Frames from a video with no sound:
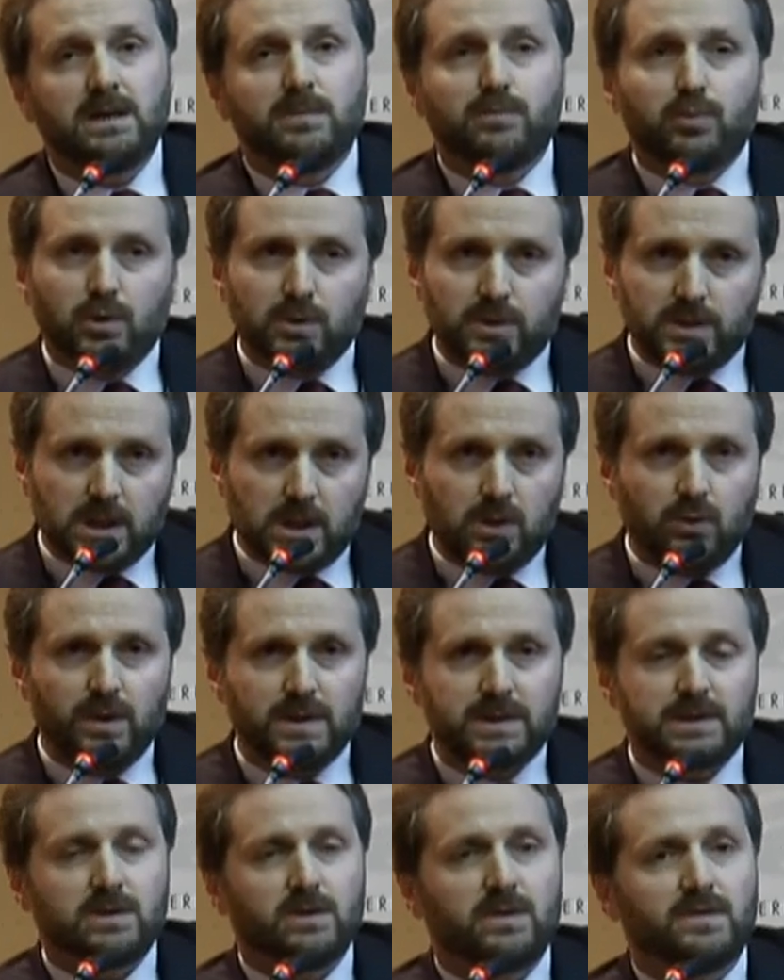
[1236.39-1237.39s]
upon
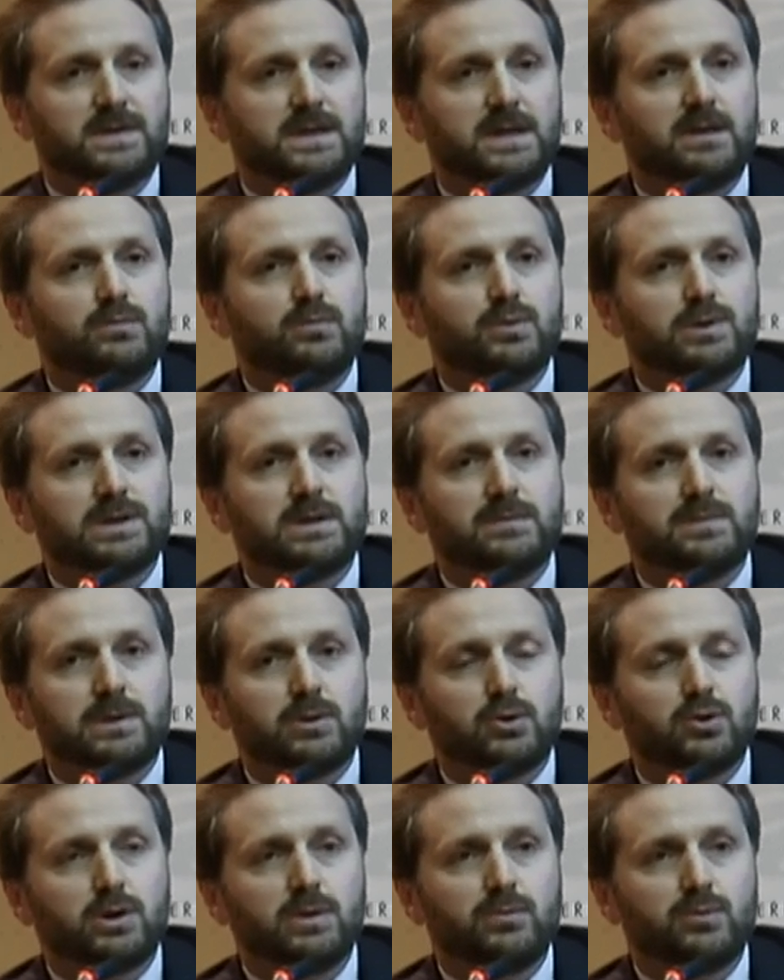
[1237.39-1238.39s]
request of some Muslims,
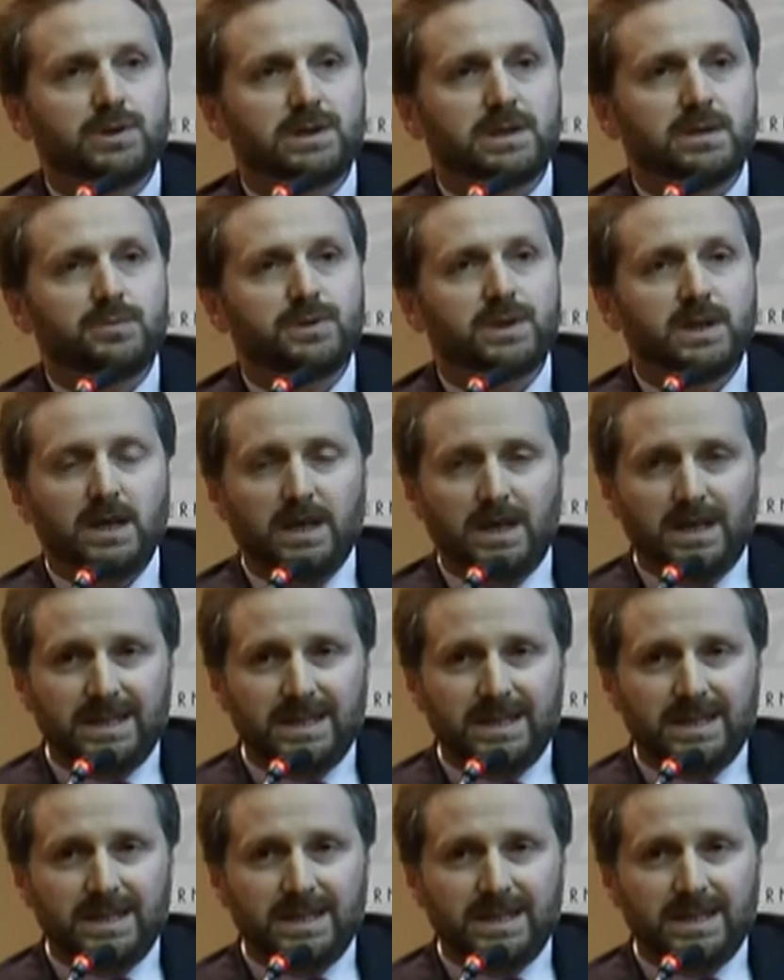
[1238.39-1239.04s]
local Muslims,